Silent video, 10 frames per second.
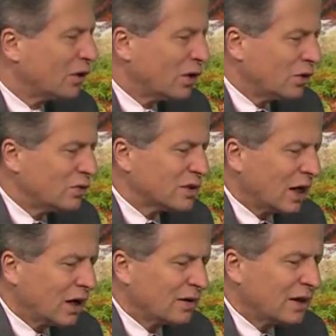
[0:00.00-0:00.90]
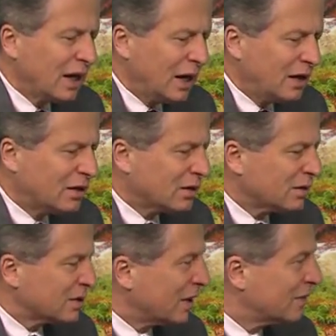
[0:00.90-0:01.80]
Those are the
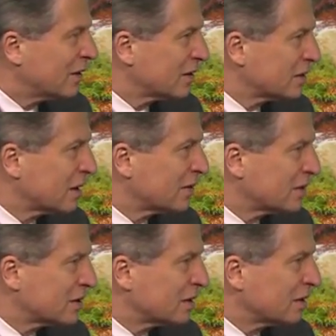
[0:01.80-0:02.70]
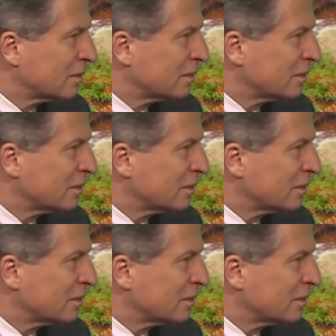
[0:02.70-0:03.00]
anchors of their self-esteem.